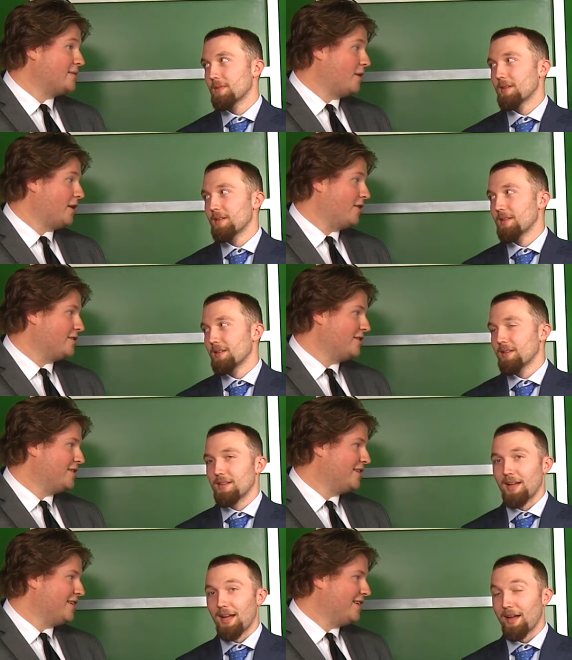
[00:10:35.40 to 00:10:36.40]
Speaker 1: the Buccaneers?
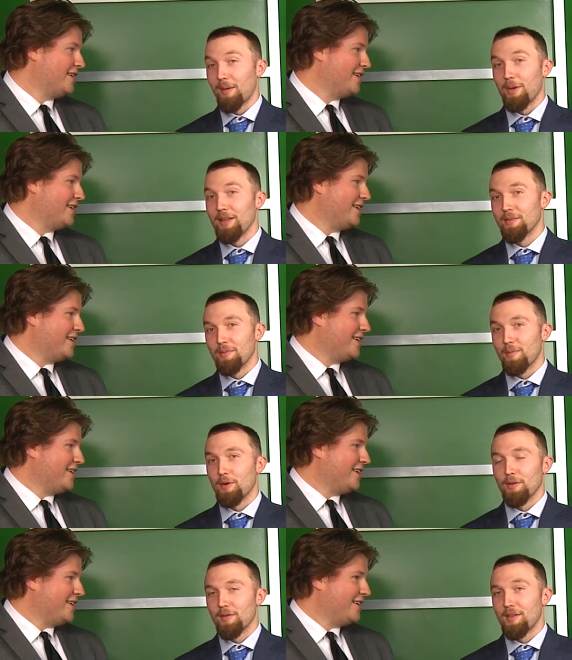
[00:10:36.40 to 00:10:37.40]
Speaker 2: I mean,
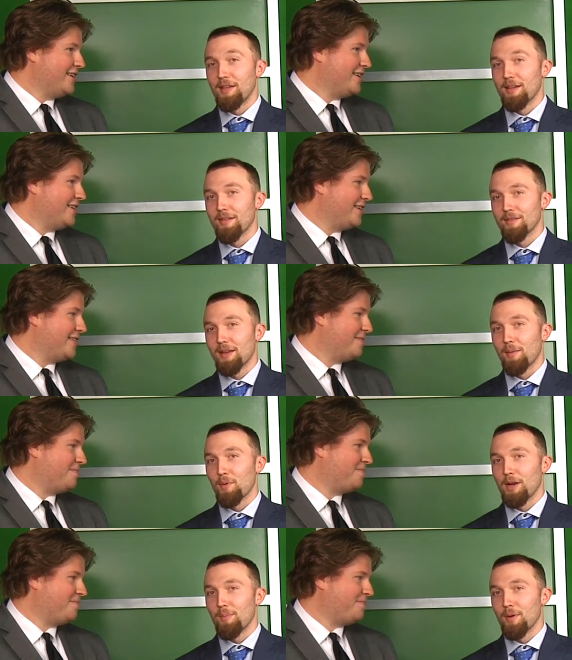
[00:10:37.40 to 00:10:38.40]
well, seeing Tom
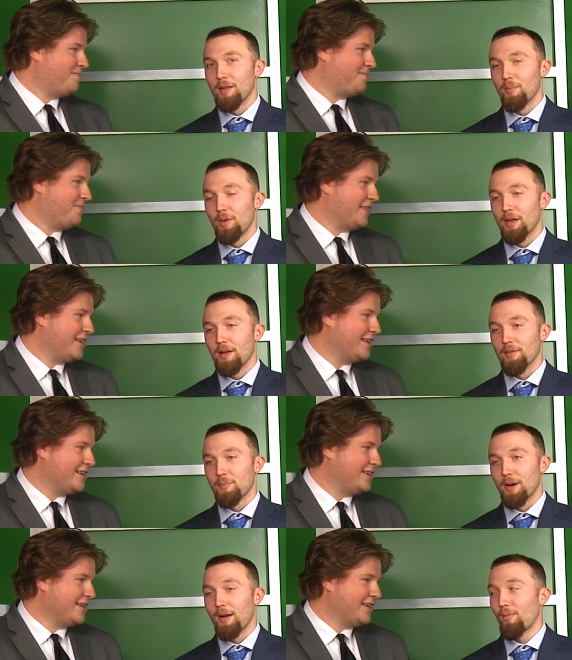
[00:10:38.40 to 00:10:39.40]
Brady play in the playoffs,
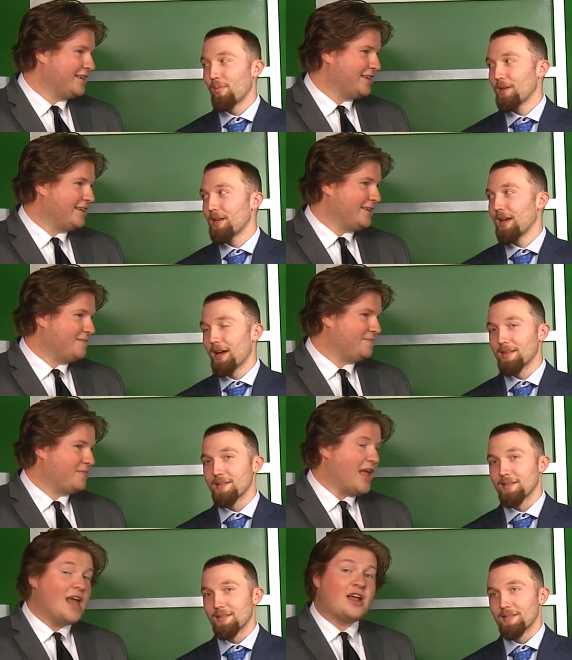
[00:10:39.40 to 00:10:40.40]
probably not.
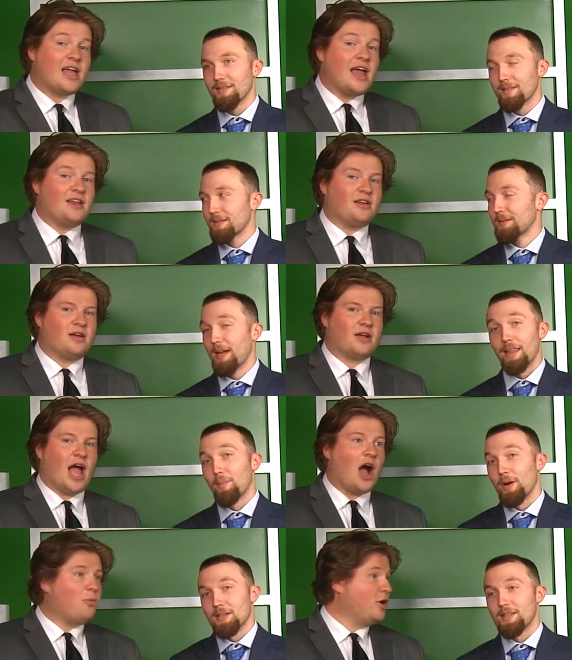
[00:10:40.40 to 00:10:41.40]
Speaker 1: And again, and
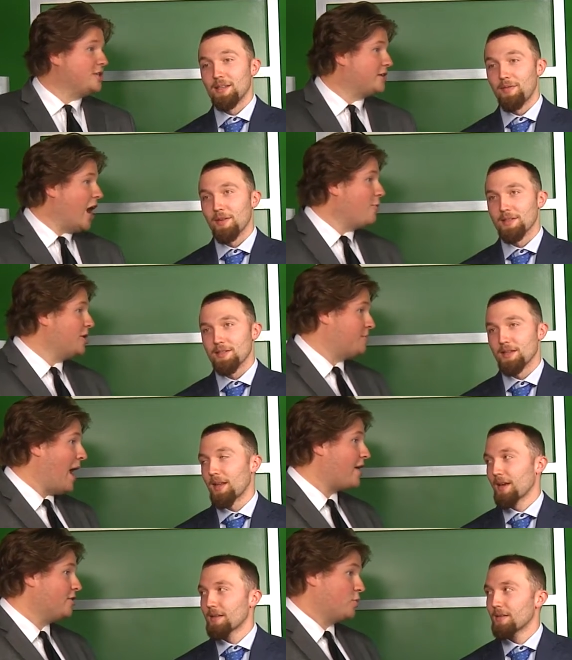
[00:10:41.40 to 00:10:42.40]
Cowboys,
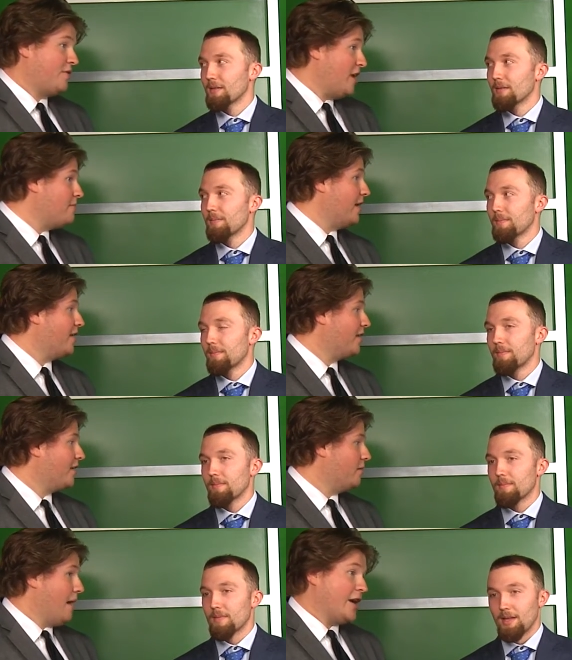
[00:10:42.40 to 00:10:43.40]
Packers. What if they meet?
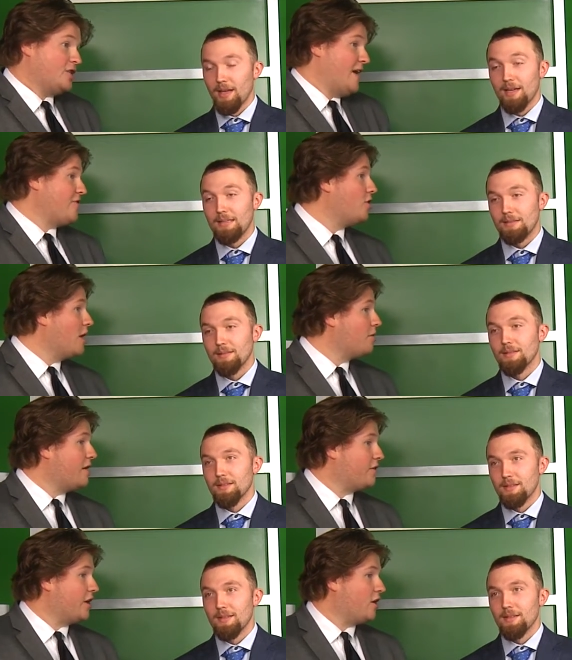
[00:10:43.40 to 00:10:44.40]
Packers have had their number
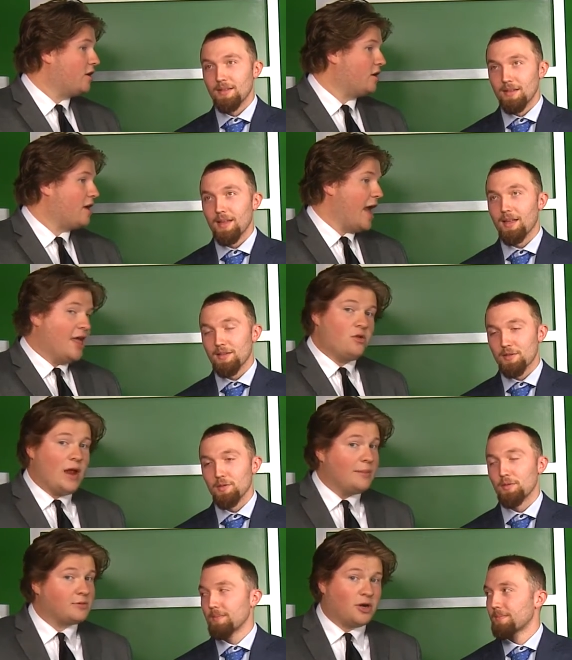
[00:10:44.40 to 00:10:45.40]
every year. Yeah, and the
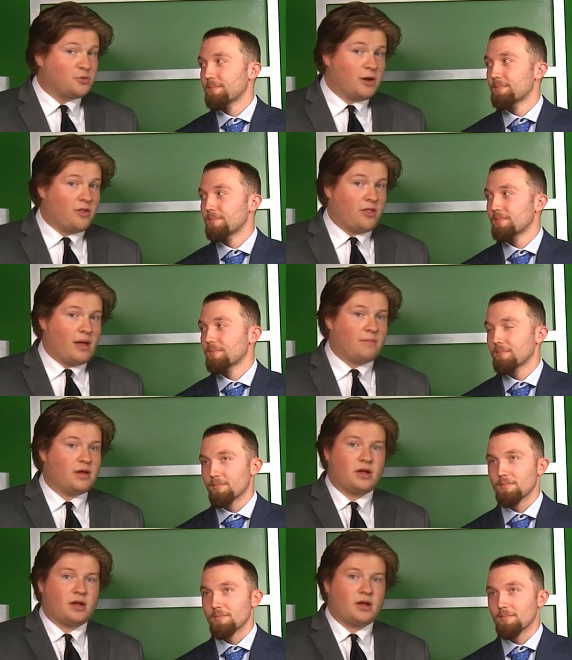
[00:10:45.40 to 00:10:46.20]
Rams are much better than them.